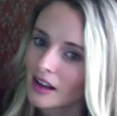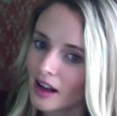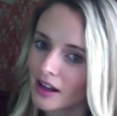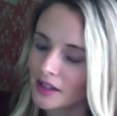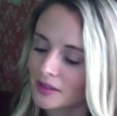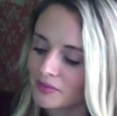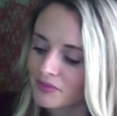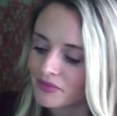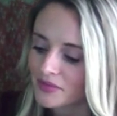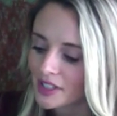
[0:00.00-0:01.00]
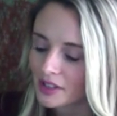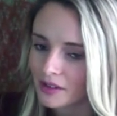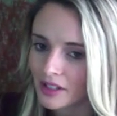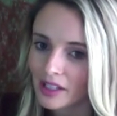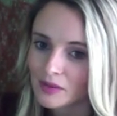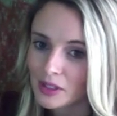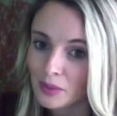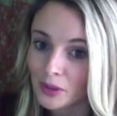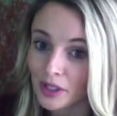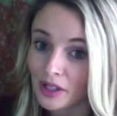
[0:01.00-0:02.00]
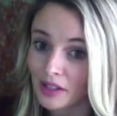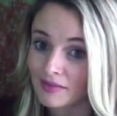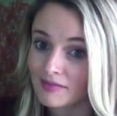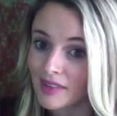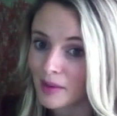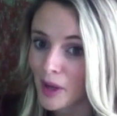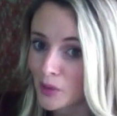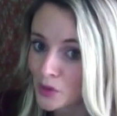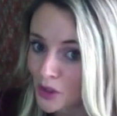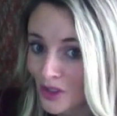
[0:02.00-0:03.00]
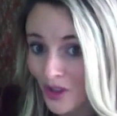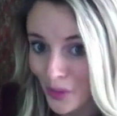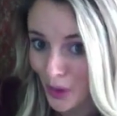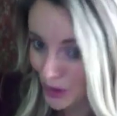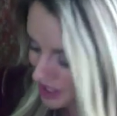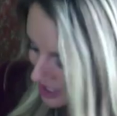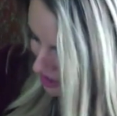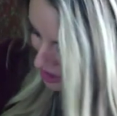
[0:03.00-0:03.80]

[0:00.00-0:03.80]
So that gives you a pretty good amount of protein